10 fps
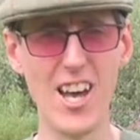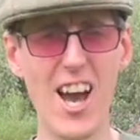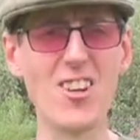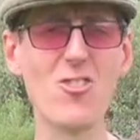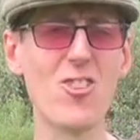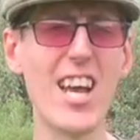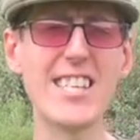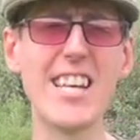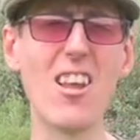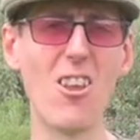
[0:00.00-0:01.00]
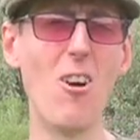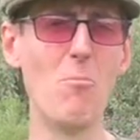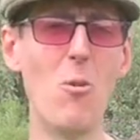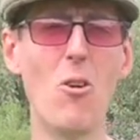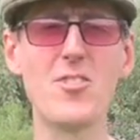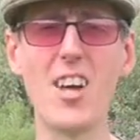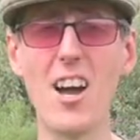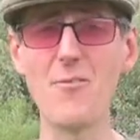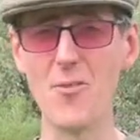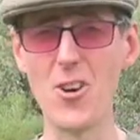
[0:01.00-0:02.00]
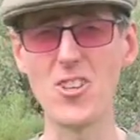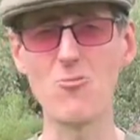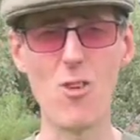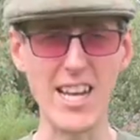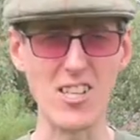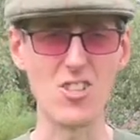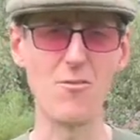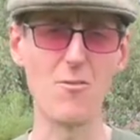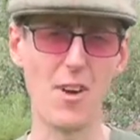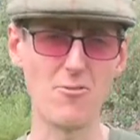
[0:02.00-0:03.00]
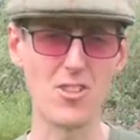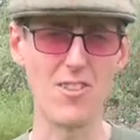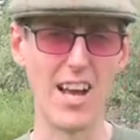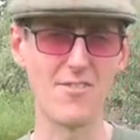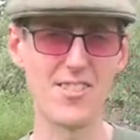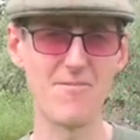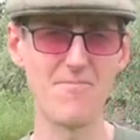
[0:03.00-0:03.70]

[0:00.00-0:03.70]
and creating a lot more diverse range of photographs.